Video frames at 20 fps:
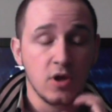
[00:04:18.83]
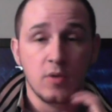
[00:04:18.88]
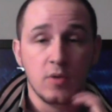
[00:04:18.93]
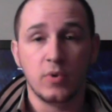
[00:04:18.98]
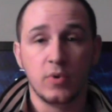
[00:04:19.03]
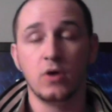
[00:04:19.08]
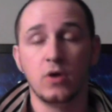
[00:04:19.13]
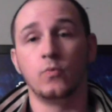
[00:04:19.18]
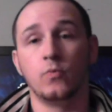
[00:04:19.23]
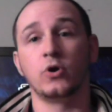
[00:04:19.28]

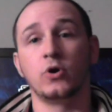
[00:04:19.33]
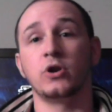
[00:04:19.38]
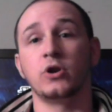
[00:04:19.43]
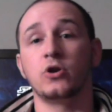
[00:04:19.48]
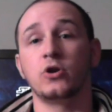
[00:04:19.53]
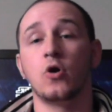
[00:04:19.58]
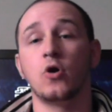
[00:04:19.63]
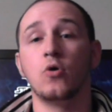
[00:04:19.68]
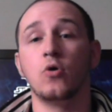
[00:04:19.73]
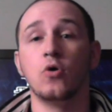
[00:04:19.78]
but we're going to
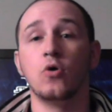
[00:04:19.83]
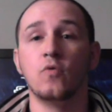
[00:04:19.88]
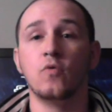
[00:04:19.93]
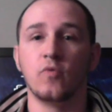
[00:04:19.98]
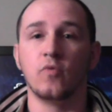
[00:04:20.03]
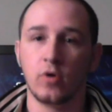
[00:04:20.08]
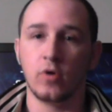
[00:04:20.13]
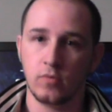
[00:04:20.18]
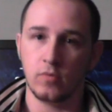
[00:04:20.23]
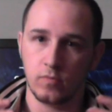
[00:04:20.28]
go
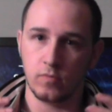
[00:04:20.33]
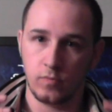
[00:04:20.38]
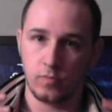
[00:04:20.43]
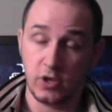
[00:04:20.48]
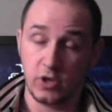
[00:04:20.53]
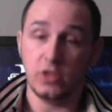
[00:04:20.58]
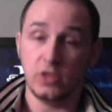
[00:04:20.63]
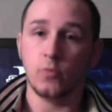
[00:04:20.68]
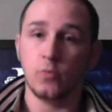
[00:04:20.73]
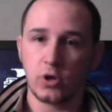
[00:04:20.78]
over
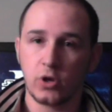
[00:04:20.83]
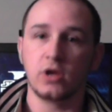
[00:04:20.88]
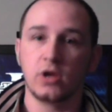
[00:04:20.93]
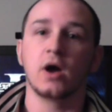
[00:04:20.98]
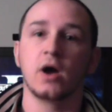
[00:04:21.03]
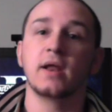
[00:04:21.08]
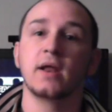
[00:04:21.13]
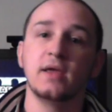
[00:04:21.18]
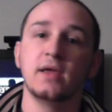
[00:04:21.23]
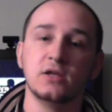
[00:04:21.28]
really working
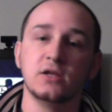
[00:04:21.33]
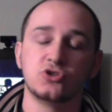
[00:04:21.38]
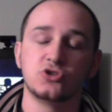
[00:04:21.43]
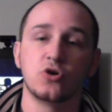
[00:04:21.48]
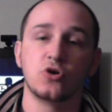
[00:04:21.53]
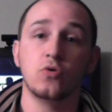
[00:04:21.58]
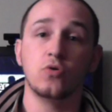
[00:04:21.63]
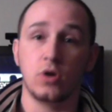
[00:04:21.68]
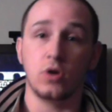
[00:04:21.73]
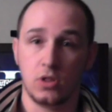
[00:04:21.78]
on an
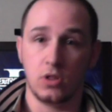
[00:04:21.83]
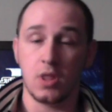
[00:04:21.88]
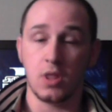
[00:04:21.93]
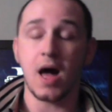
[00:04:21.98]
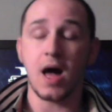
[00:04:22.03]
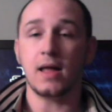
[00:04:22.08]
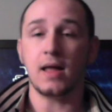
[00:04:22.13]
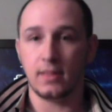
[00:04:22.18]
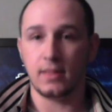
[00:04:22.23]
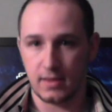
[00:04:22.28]
intro a
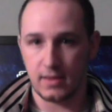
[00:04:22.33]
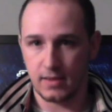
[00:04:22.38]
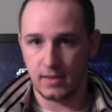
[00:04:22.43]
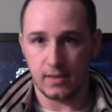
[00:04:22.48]
lot,